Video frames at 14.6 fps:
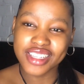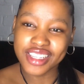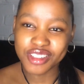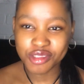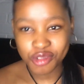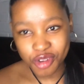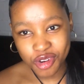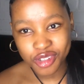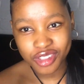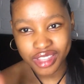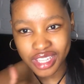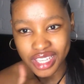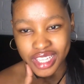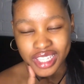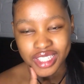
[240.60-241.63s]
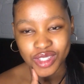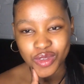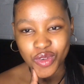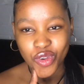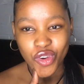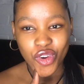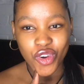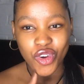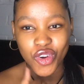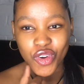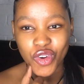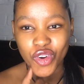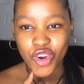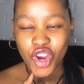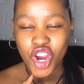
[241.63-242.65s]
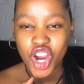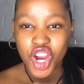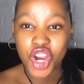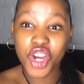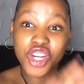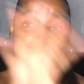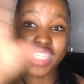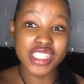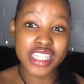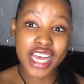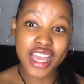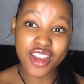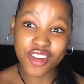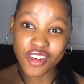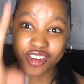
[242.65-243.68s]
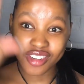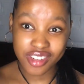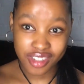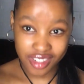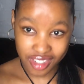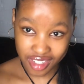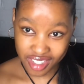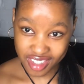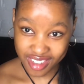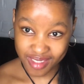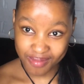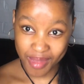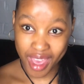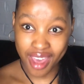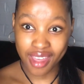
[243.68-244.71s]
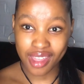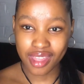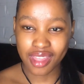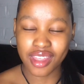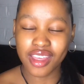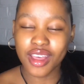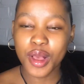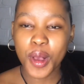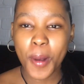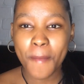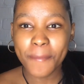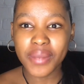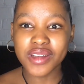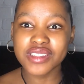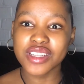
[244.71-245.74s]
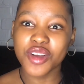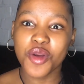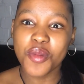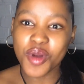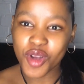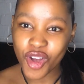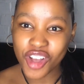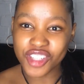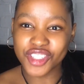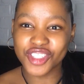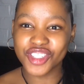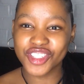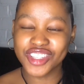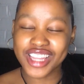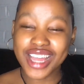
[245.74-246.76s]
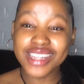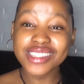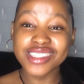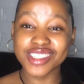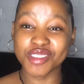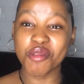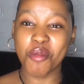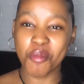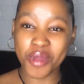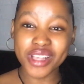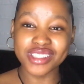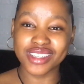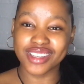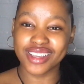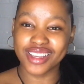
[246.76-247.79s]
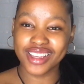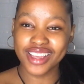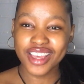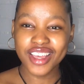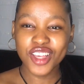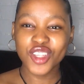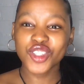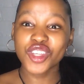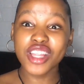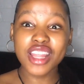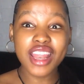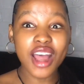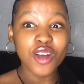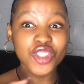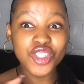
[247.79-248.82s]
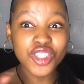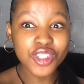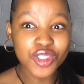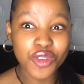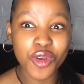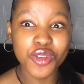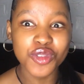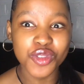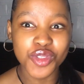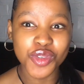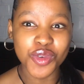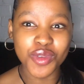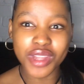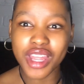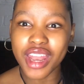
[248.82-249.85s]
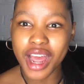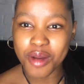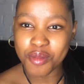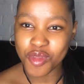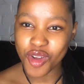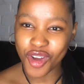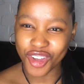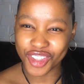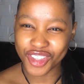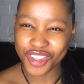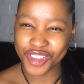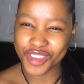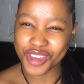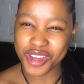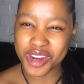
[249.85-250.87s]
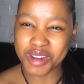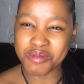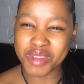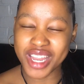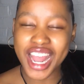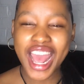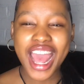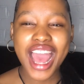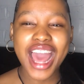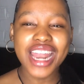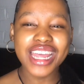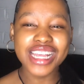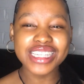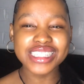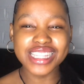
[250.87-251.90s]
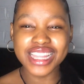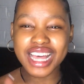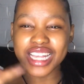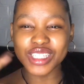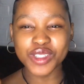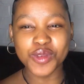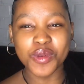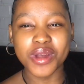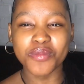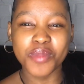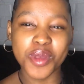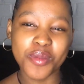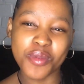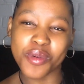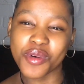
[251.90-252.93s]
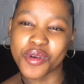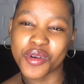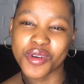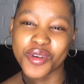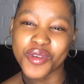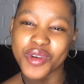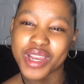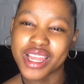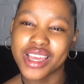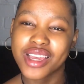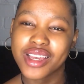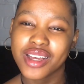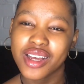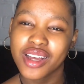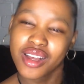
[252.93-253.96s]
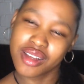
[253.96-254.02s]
into her thing, into her desired path. I was like, oh my gosh, that is so amazing. So then now she's going to school and I'm not. You get what I mean? And I guess that's what people are like,